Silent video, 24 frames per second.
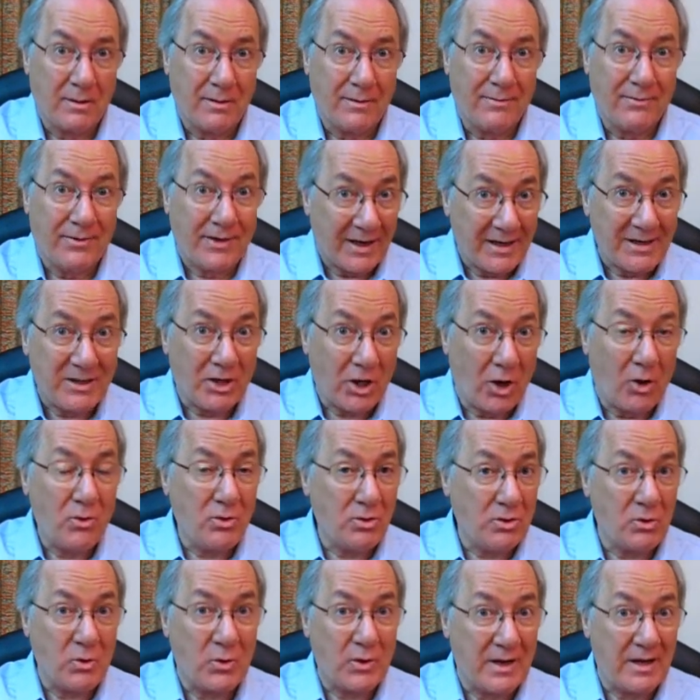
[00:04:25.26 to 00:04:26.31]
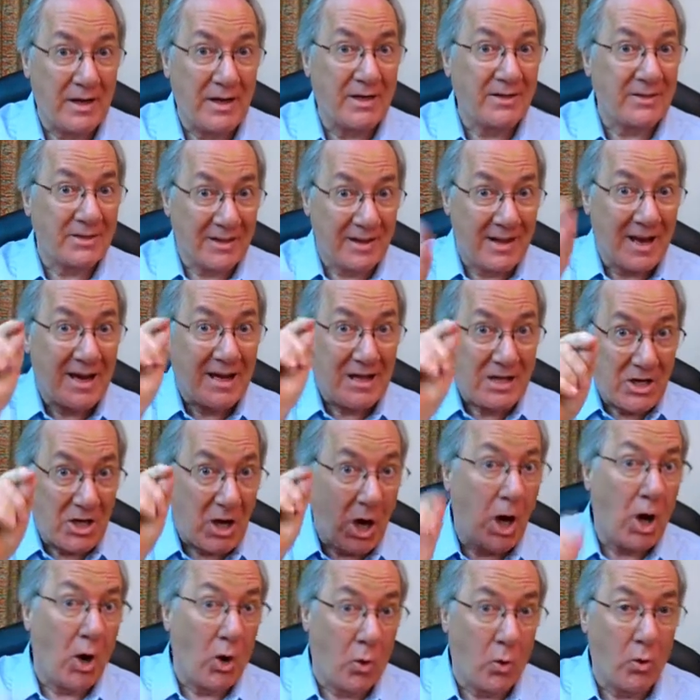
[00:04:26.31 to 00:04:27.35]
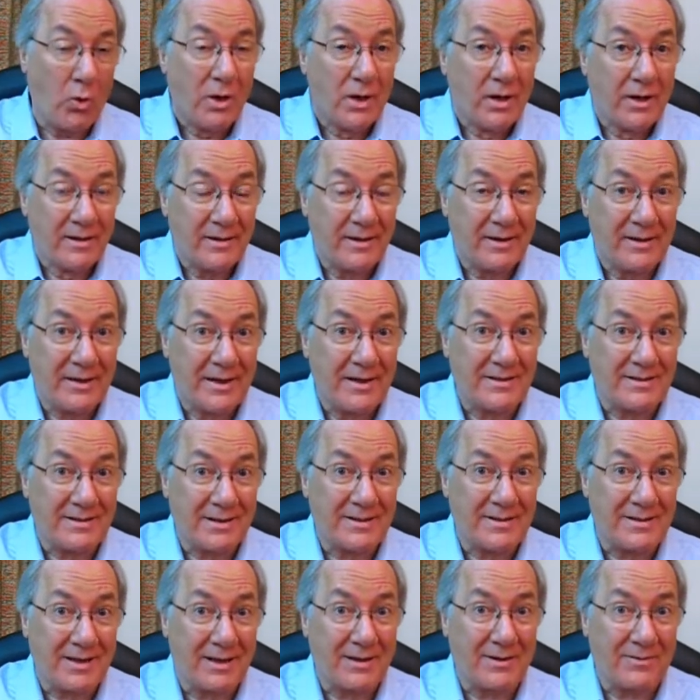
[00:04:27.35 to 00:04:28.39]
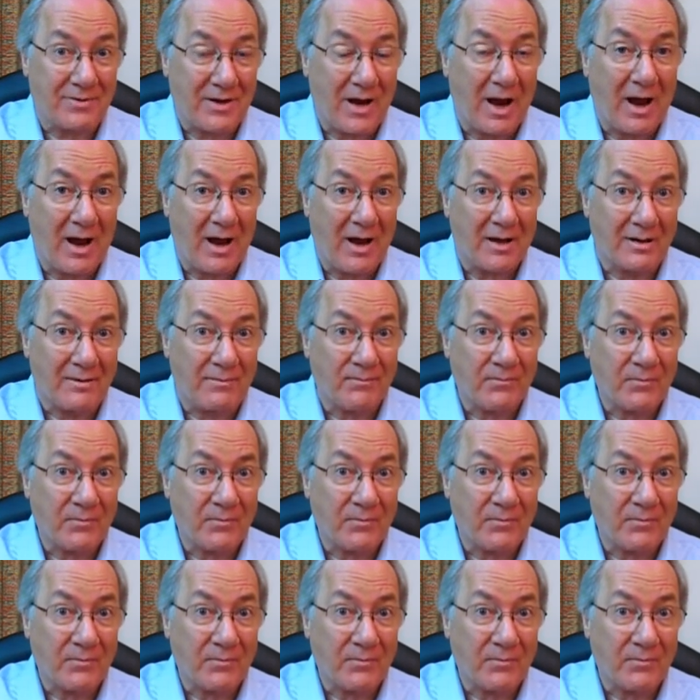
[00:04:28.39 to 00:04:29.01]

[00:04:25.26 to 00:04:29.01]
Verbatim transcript: They know who he is and they know that he's the Son of God.